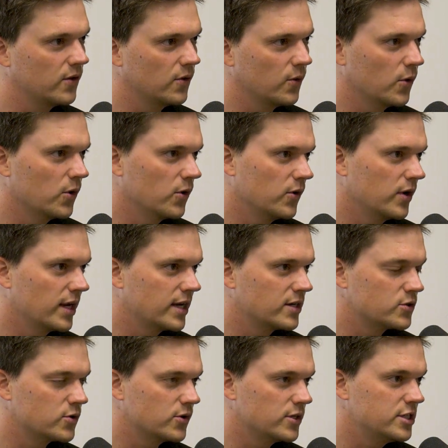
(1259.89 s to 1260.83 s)
The Oura Ring
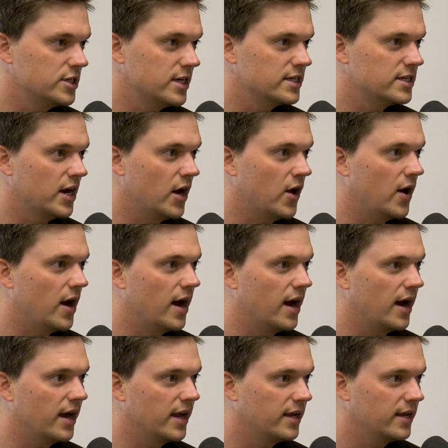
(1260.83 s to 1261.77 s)
has really changed how
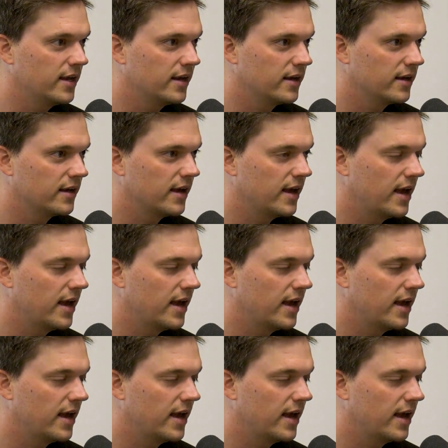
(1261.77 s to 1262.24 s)
I